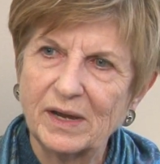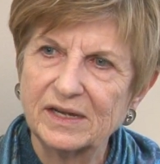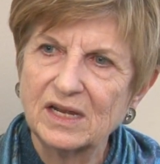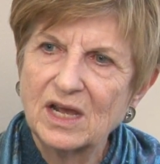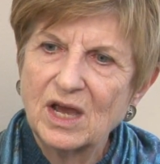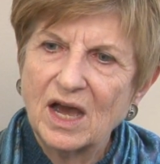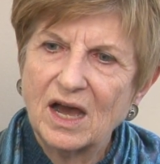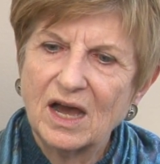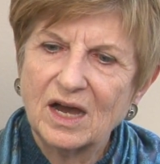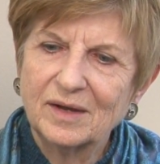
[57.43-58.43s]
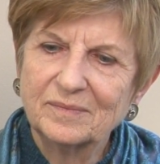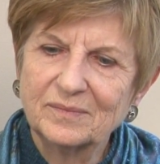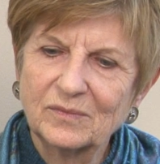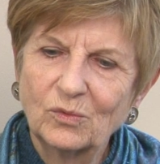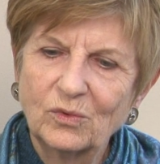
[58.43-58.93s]
But
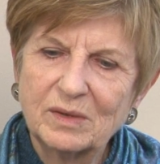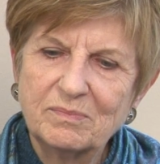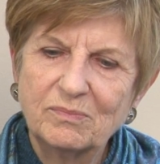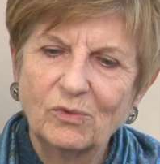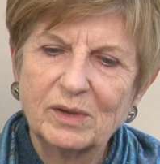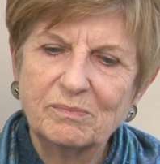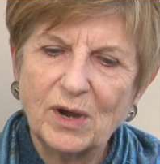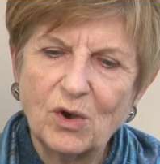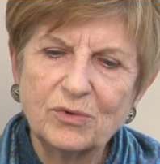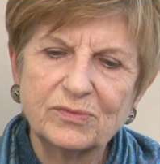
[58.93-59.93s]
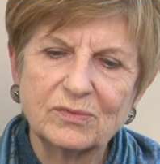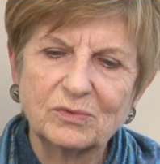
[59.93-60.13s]
we both